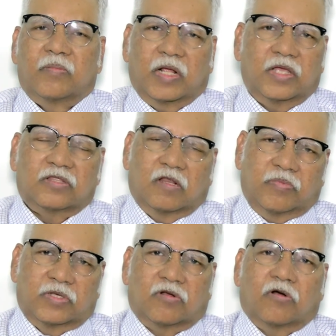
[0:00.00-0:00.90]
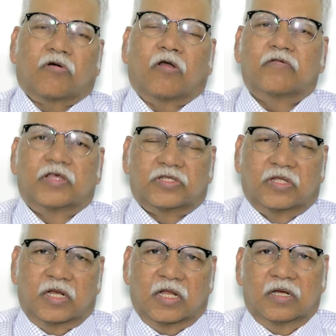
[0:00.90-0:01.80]
brachytherapy is not always
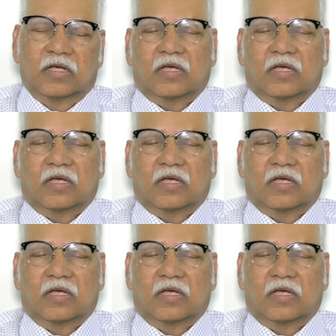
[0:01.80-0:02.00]
needed,